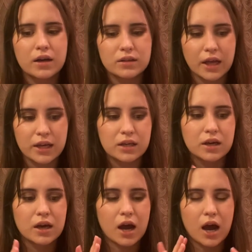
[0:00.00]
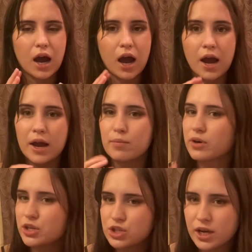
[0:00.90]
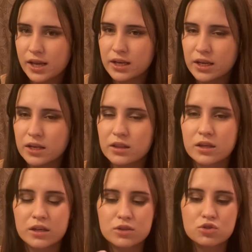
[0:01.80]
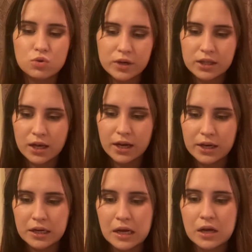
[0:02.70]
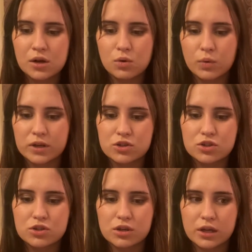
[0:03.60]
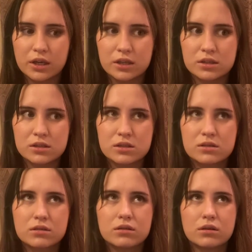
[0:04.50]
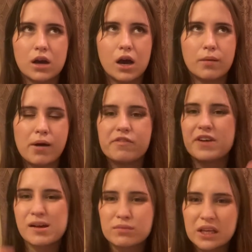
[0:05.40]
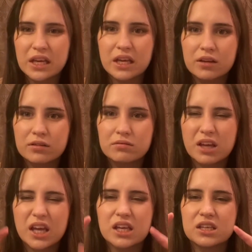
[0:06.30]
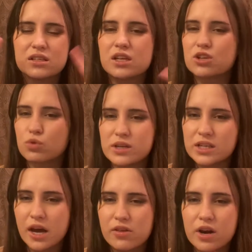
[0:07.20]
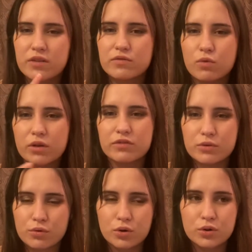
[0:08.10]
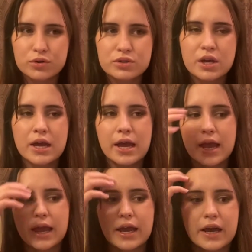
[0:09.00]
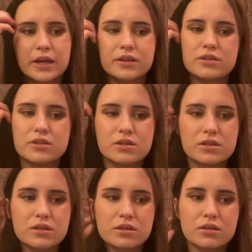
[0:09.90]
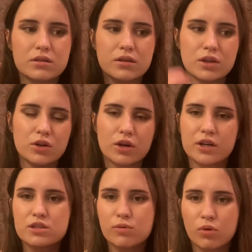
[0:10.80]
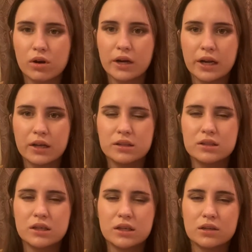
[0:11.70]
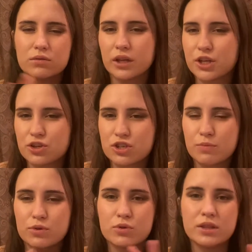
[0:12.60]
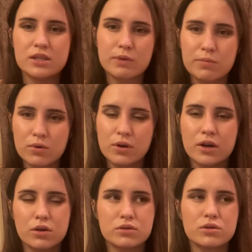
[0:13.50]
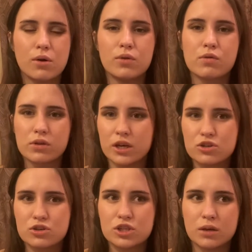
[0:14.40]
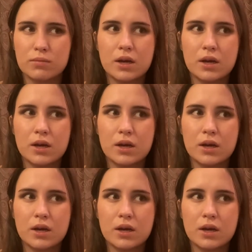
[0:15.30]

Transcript: Like I appreciated the storyline, which is um, a family is like joined together at four funerals and you're exploring the relationship between these people and also the relationship